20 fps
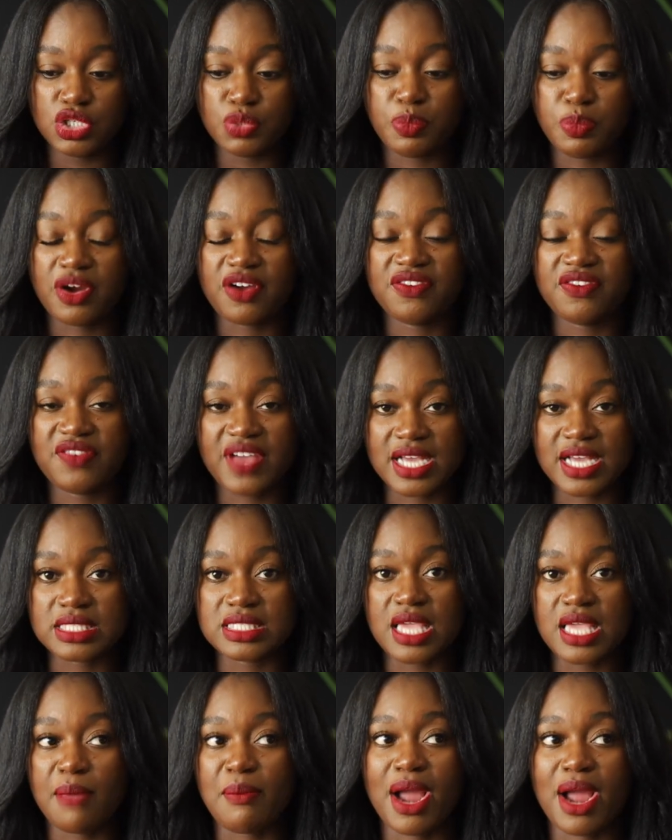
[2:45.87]

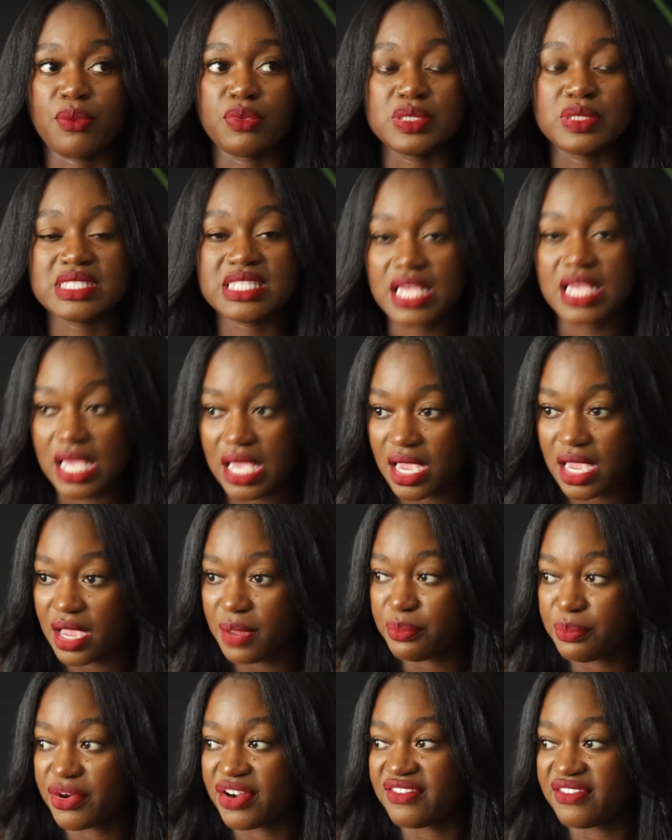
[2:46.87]
perfecting my
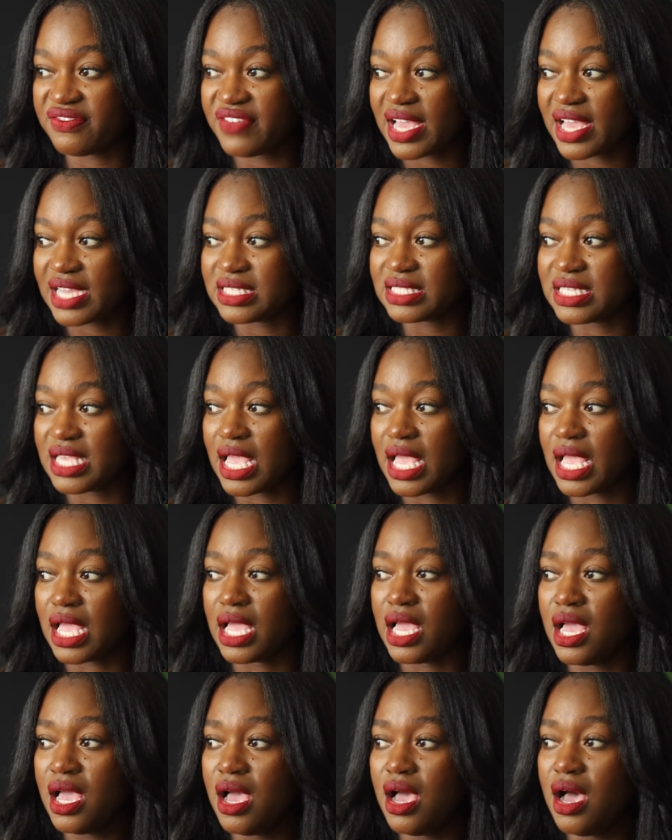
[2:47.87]
routine,
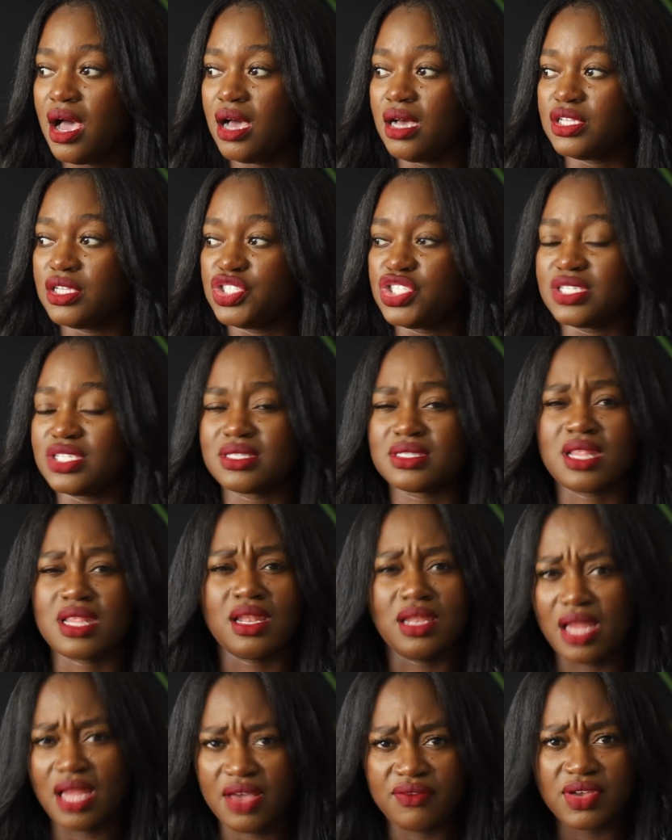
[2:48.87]
perfecting just
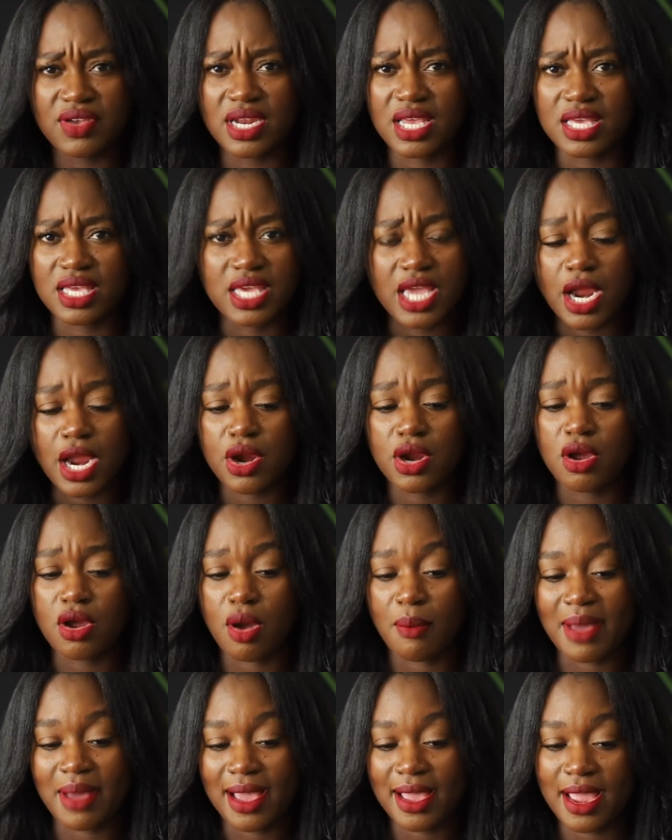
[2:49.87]
loving and caring
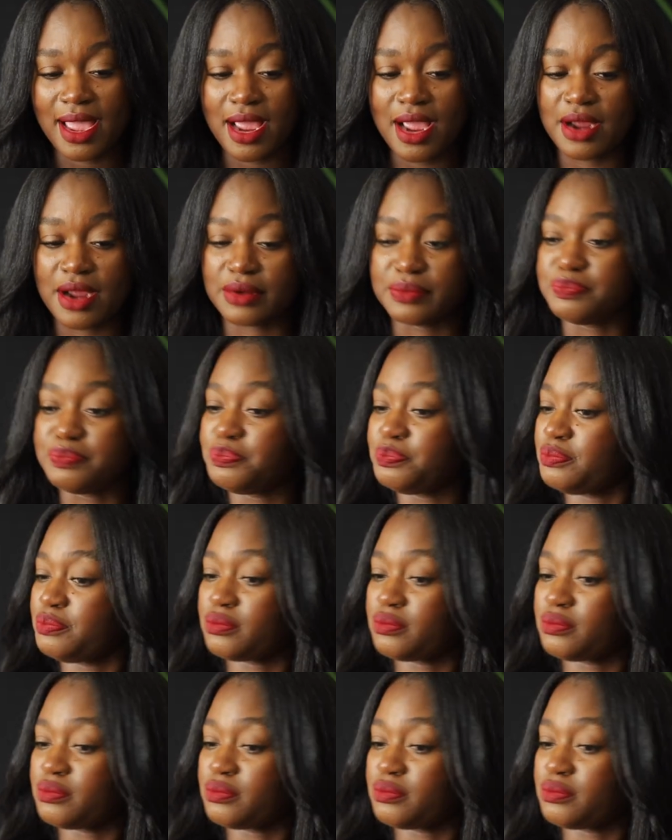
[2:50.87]
on my hair.